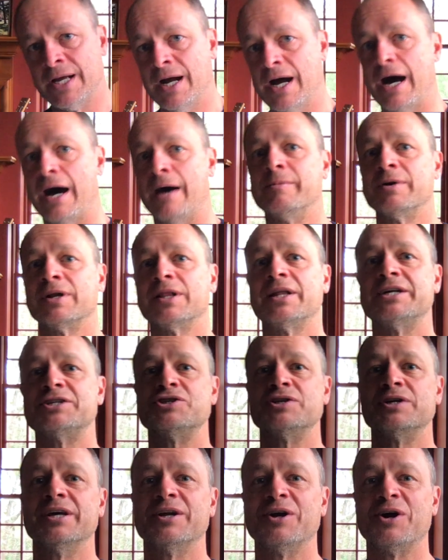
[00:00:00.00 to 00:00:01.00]
I'm going to let you
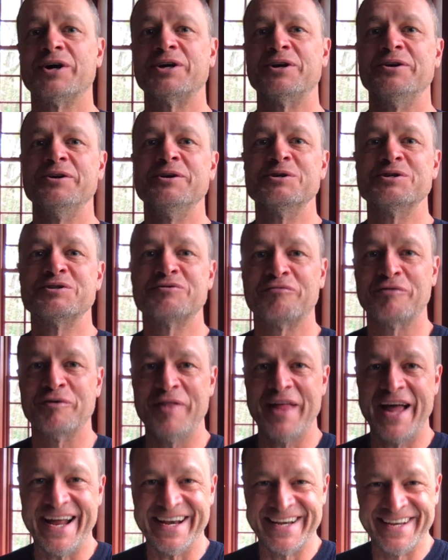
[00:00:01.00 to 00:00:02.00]
get all your news for
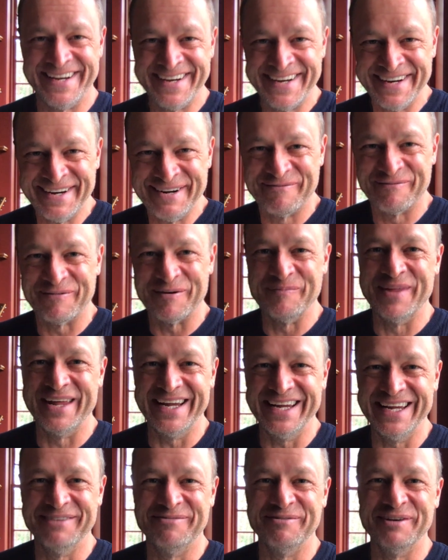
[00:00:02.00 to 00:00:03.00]
that from the
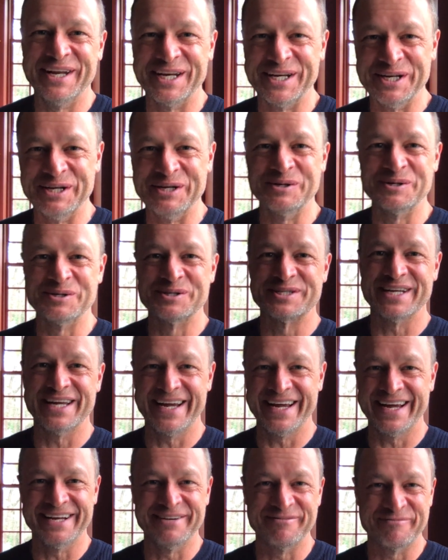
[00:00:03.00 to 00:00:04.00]
evening news
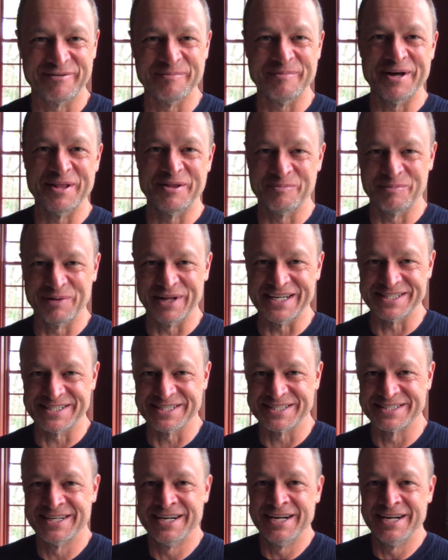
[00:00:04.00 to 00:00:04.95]
and from other places.